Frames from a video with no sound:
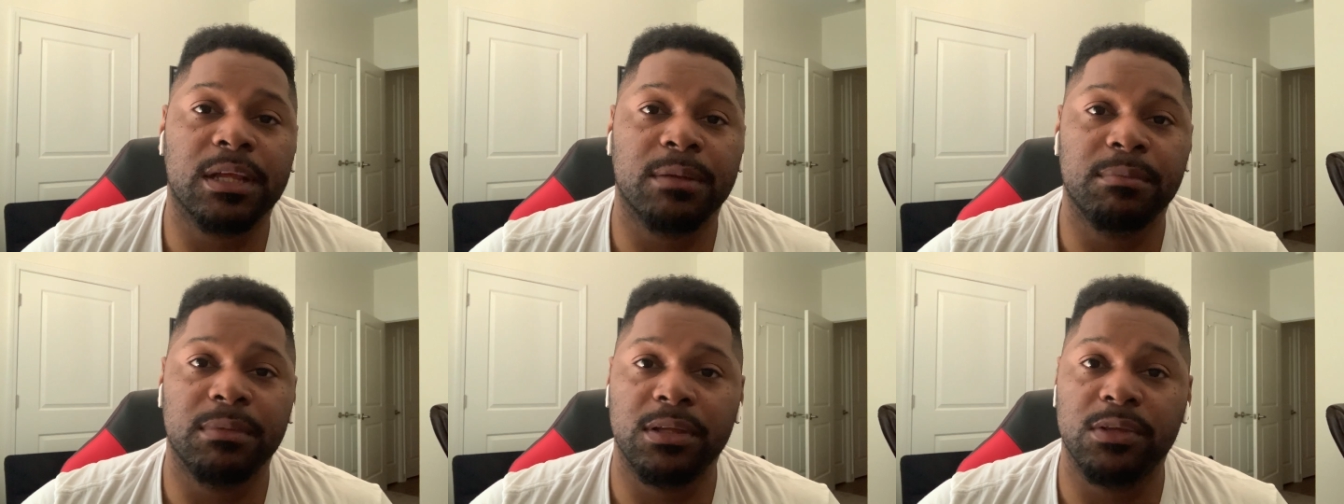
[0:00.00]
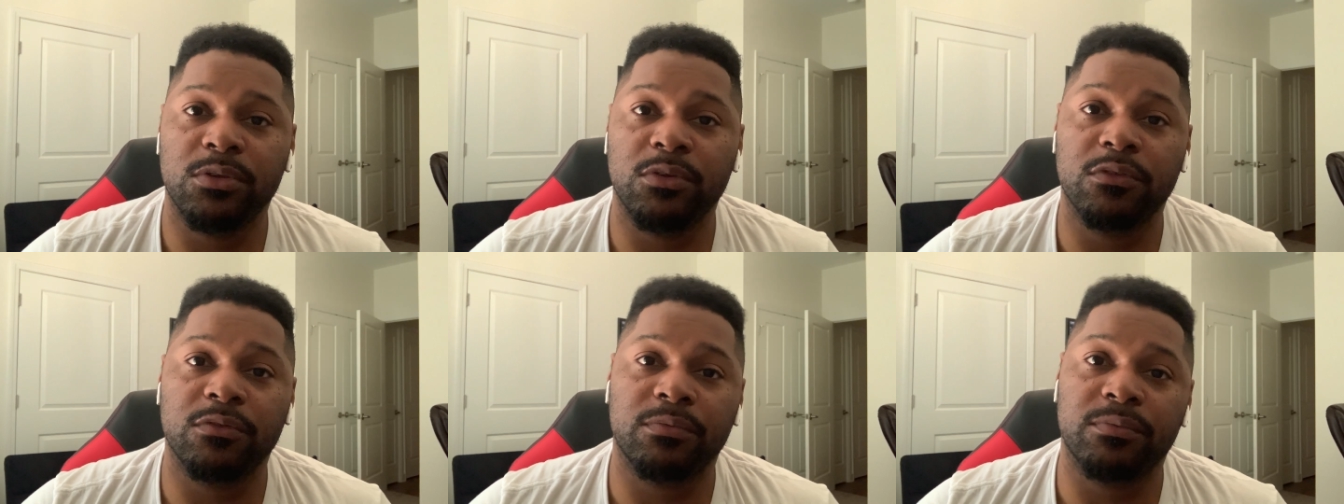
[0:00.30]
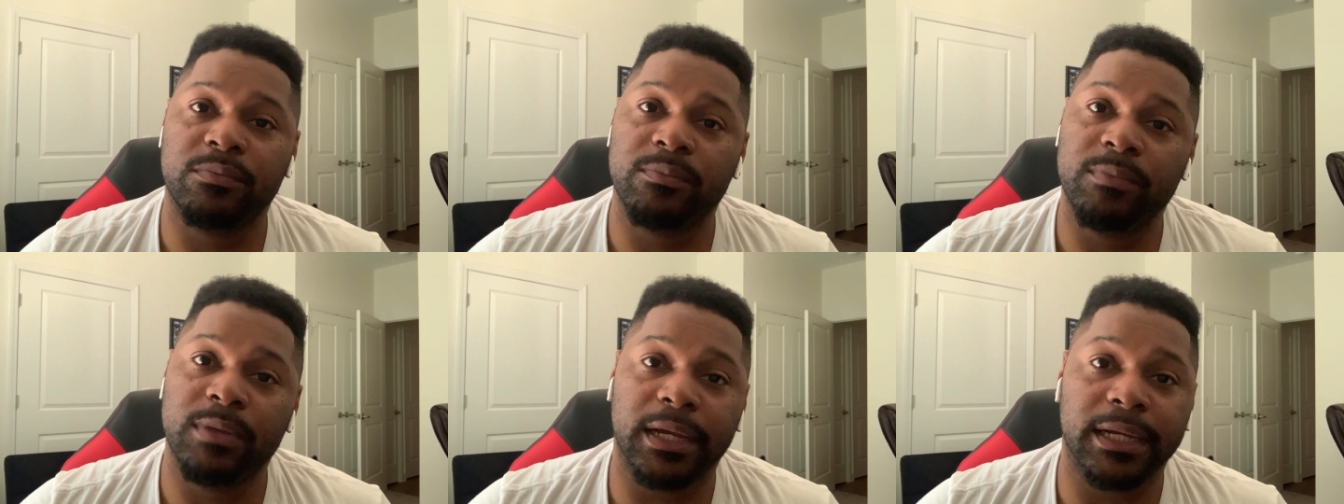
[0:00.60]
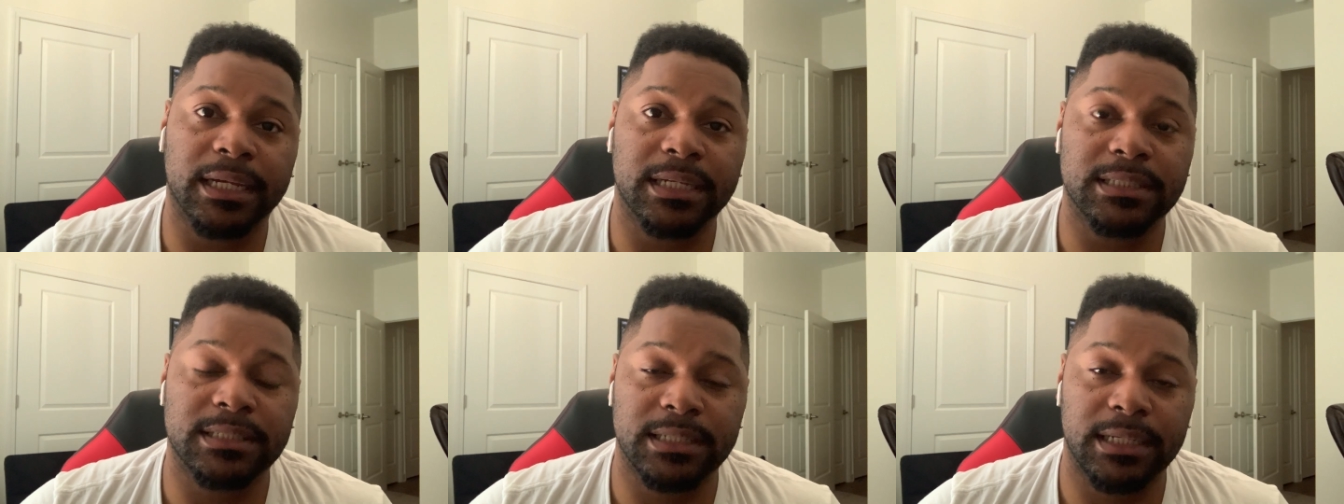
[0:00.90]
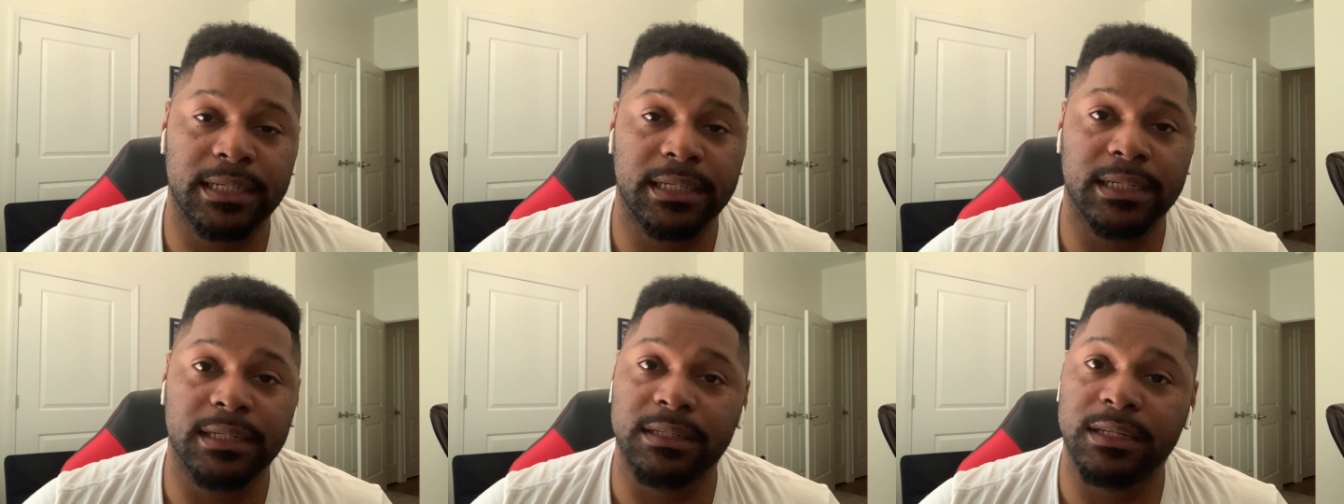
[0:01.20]
I mean, you've, like I
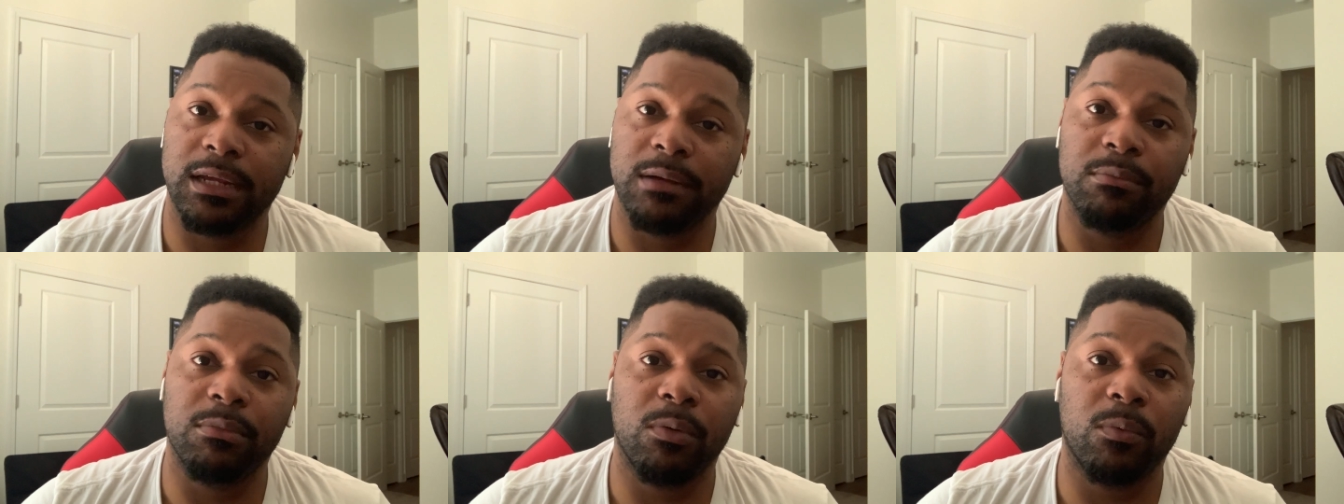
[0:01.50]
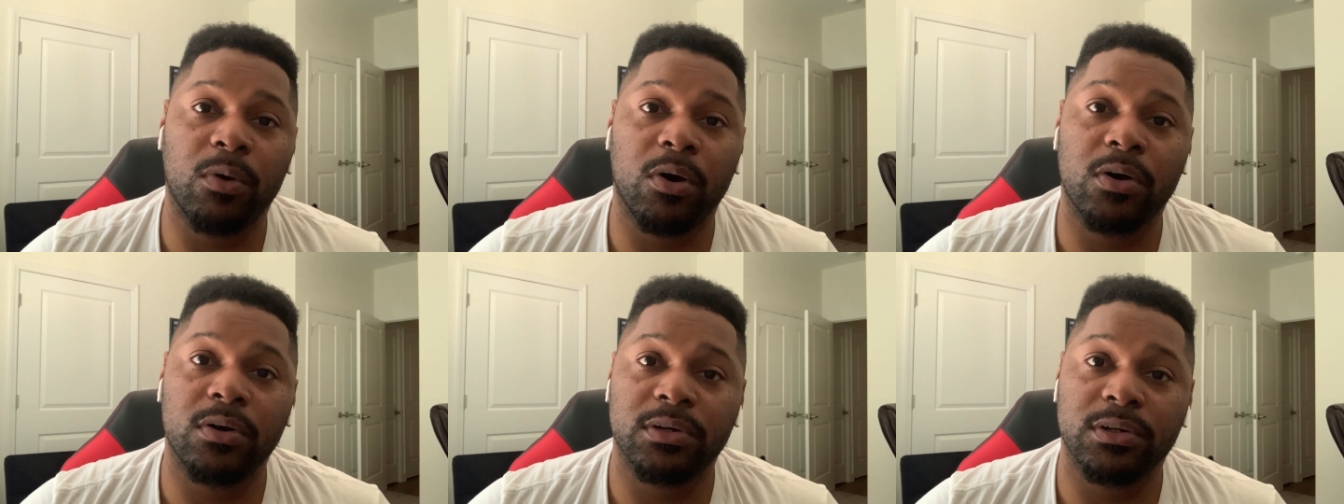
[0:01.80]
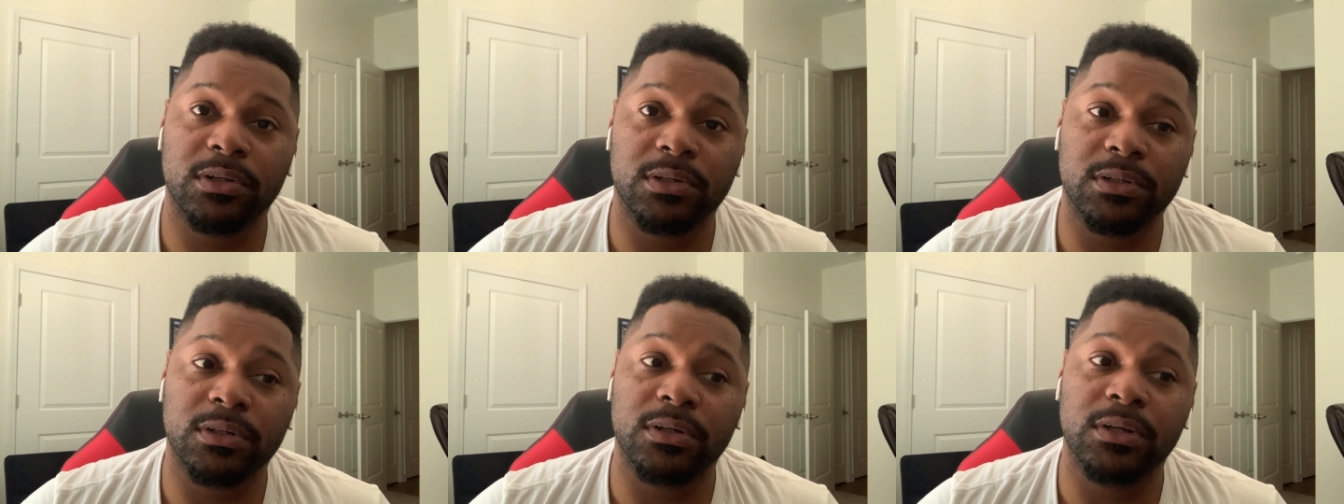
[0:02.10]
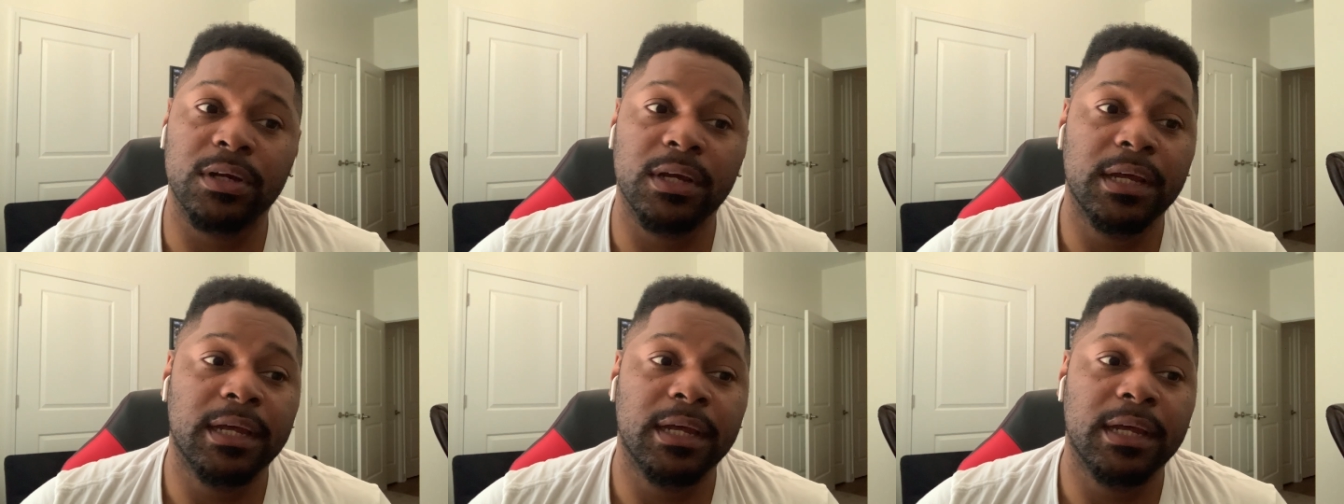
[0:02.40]
said, Kemba Walker,